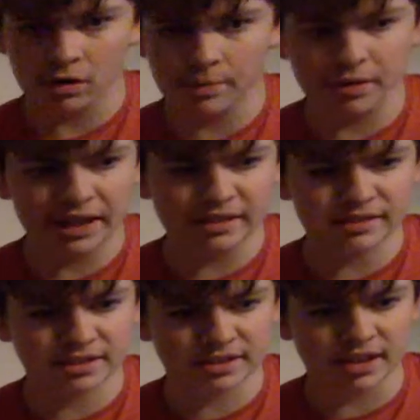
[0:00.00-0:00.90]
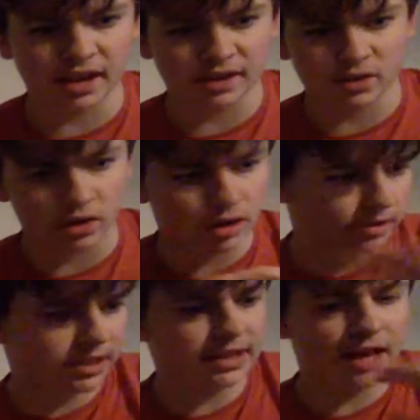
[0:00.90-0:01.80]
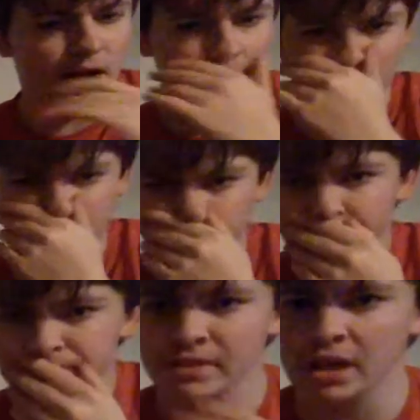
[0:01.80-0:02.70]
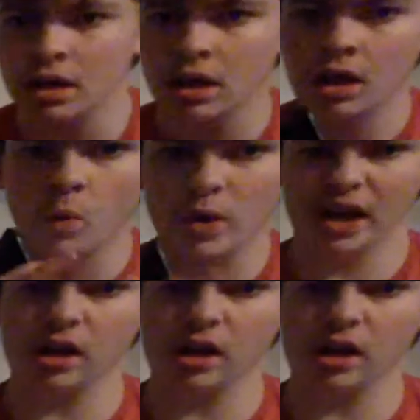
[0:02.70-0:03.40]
going to put that to the side. Take that away. We are